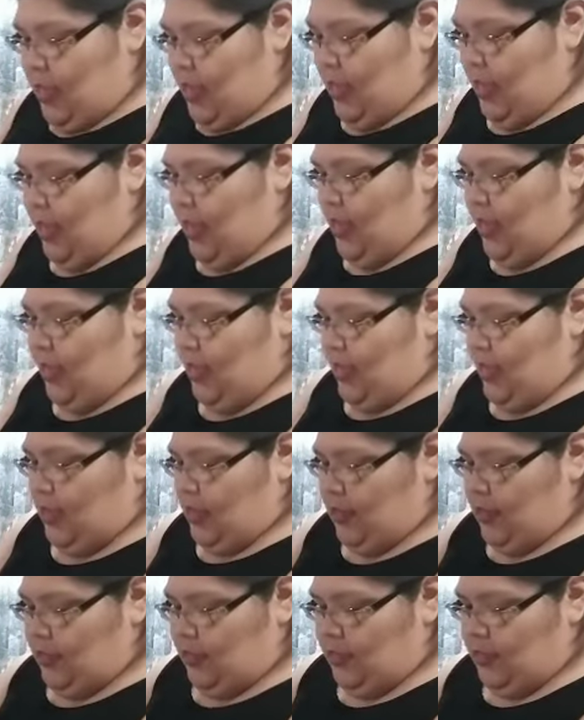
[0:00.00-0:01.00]

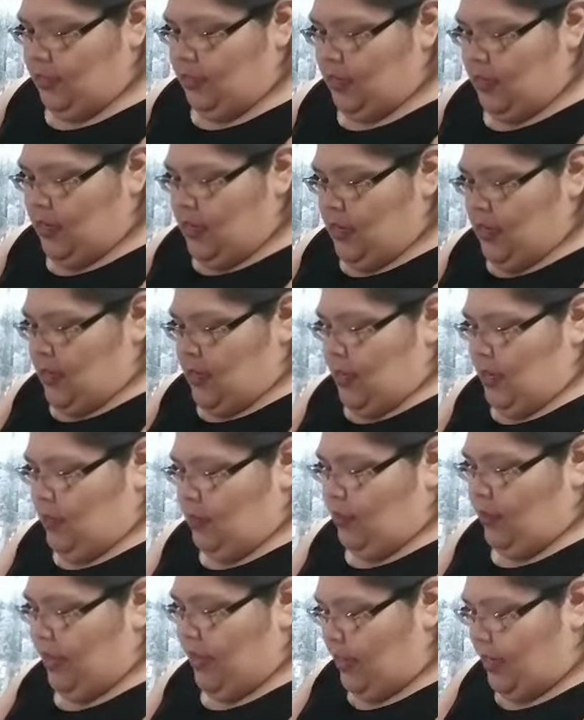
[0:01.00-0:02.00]
and it'll
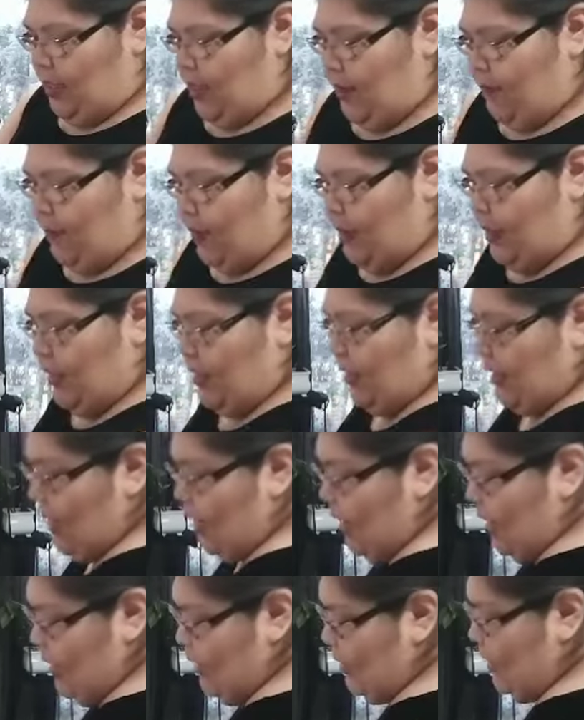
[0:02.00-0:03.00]
catch everything that
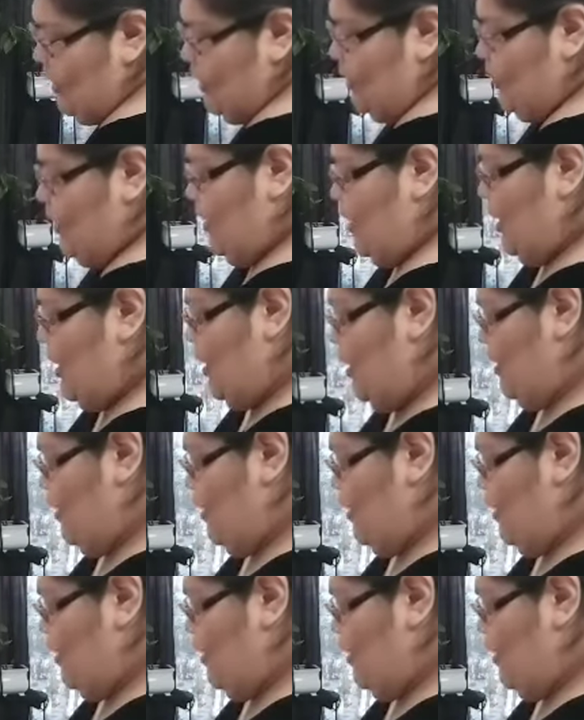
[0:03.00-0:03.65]
I didn't